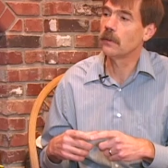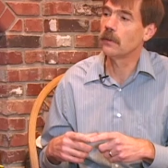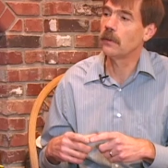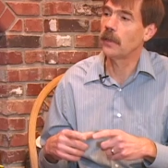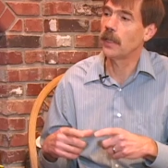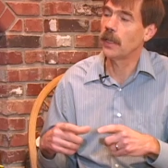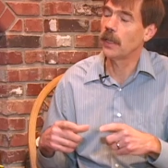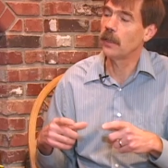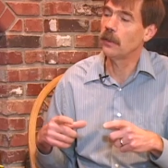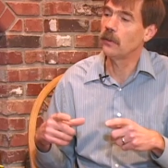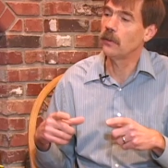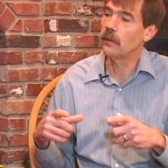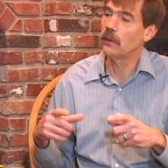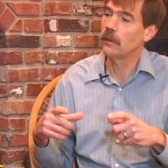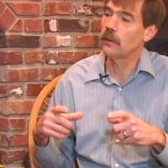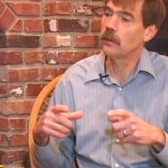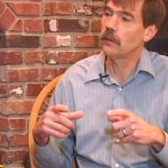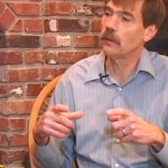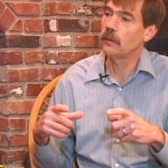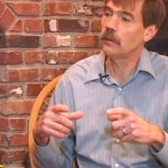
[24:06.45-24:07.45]
then
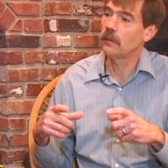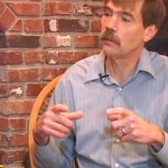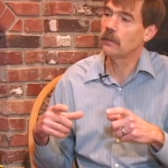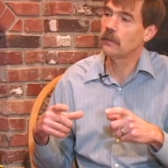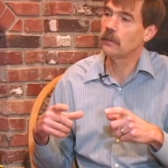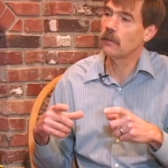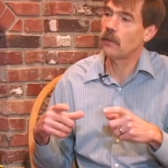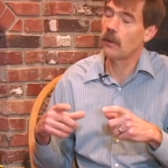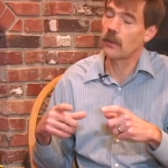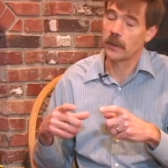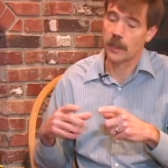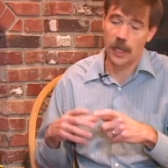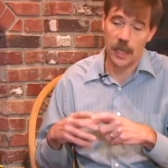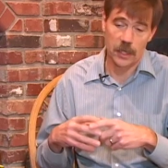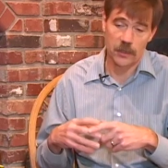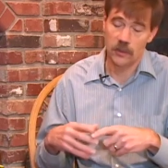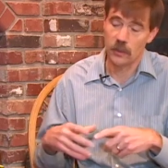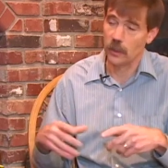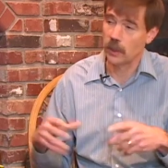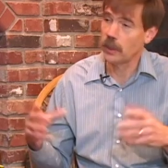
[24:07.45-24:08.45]
all the
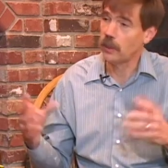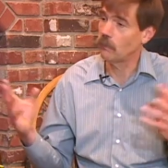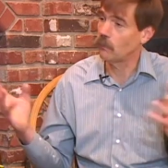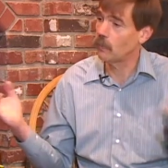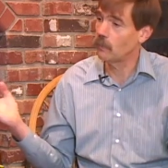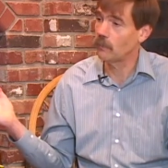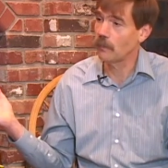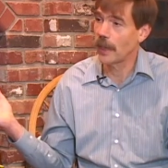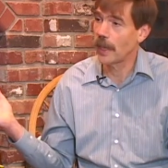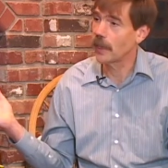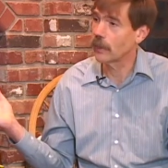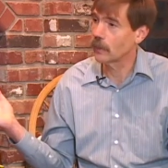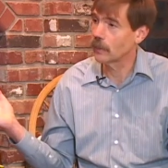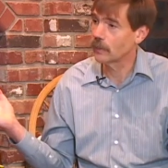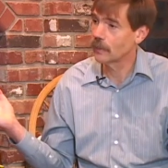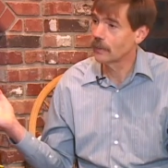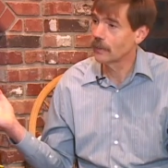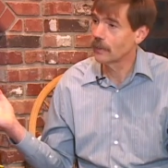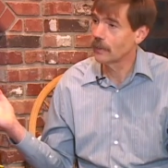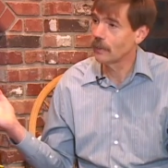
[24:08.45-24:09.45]
gasoline won't matter.
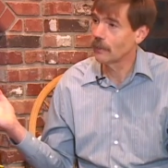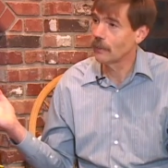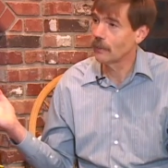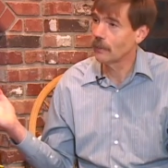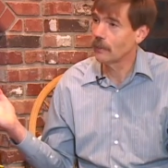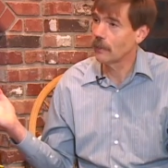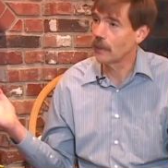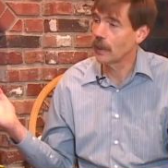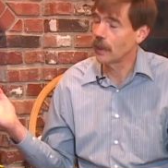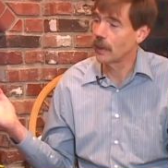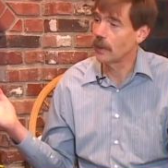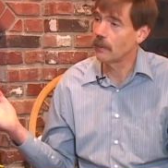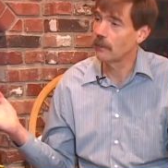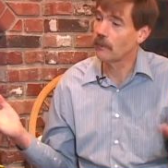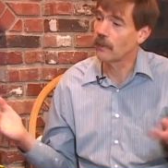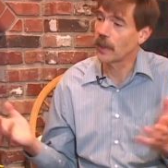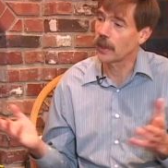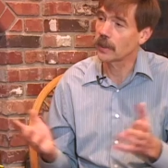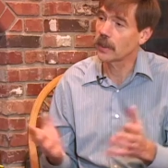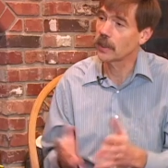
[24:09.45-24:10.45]
And in
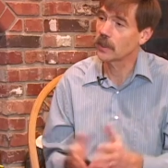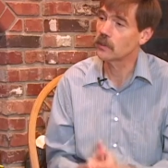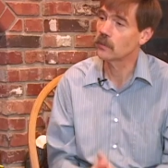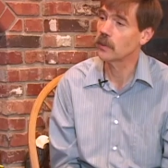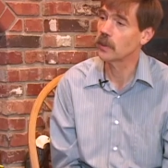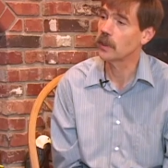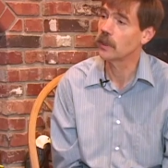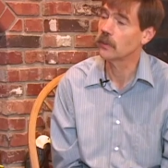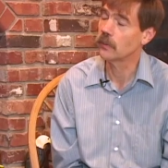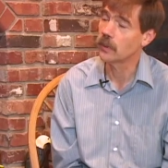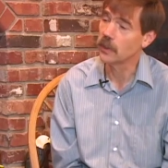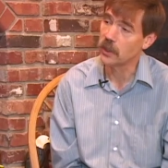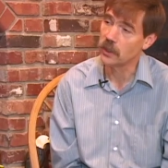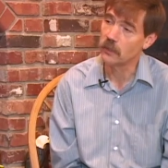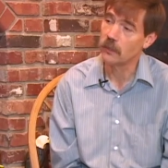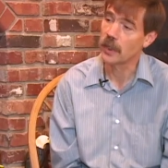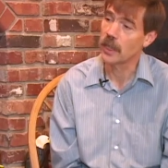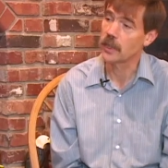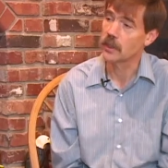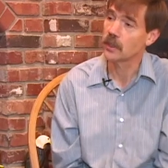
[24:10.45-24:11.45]
fact, that's what here in
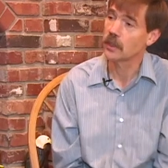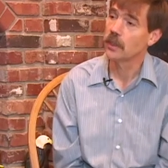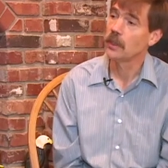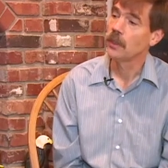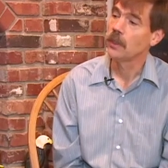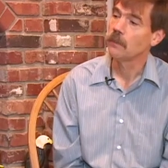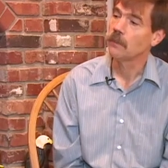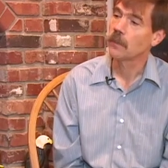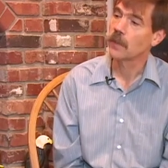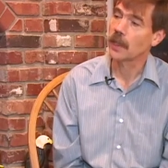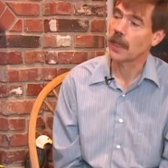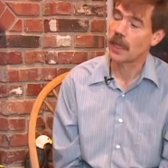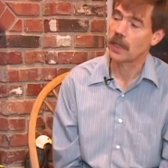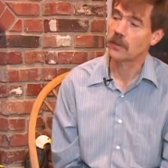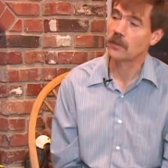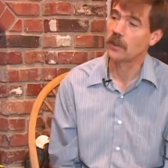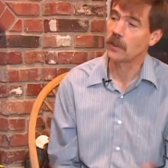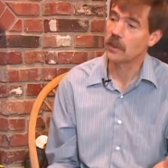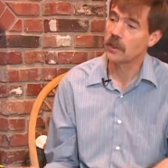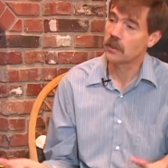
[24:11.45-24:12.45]
the U.S.,
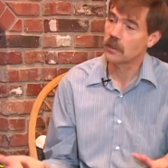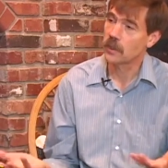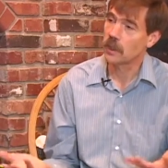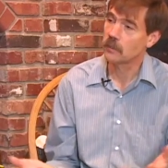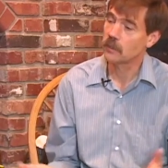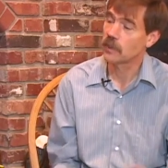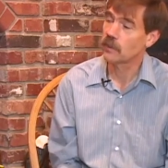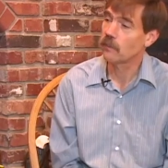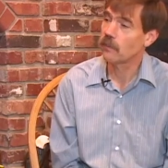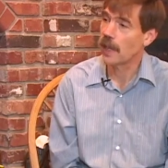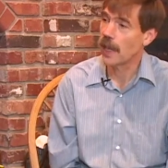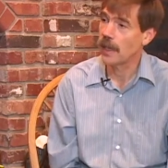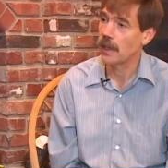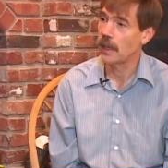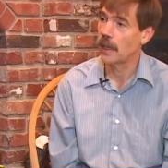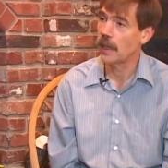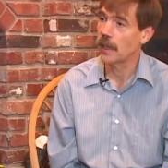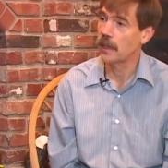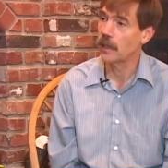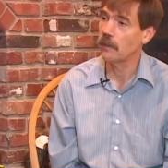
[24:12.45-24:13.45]
gasoline consumption is
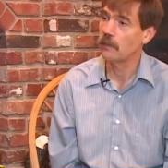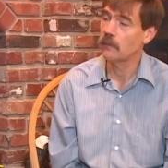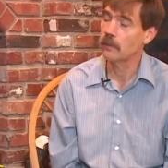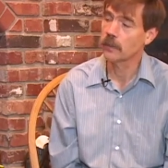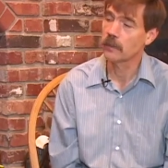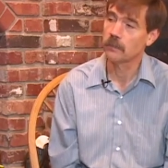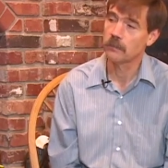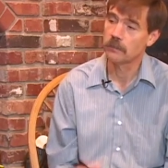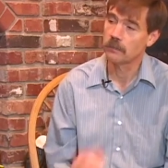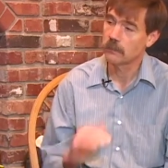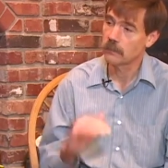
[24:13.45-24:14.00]
flatlining for,